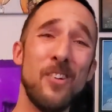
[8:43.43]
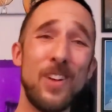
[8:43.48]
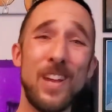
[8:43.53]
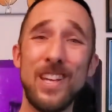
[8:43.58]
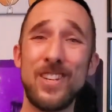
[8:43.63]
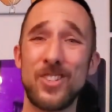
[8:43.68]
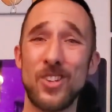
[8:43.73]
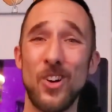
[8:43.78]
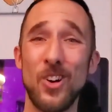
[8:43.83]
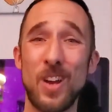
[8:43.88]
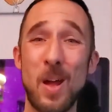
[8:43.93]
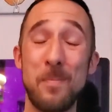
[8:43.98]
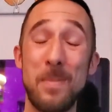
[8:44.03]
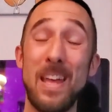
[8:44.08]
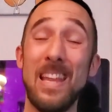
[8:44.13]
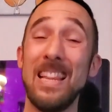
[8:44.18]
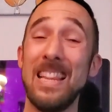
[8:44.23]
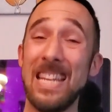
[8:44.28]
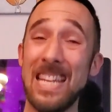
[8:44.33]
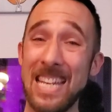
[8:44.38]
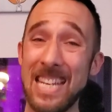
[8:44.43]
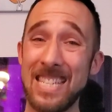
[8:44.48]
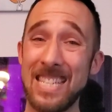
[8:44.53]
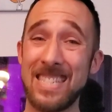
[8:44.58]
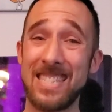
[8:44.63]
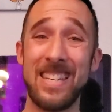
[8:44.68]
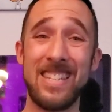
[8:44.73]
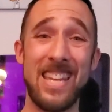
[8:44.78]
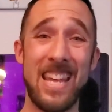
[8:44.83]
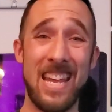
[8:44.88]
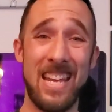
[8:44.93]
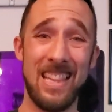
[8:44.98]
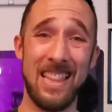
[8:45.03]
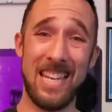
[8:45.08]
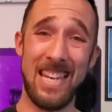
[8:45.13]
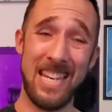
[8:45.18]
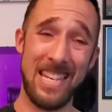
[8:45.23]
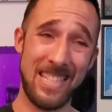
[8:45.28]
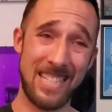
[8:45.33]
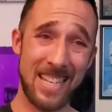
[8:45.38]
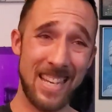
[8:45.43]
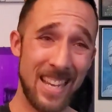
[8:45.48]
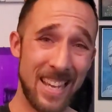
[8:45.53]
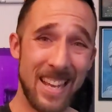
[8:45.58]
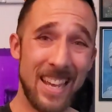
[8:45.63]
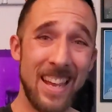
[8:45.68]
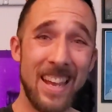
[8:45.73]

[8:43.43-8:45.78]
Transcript: We showed up at least a day late.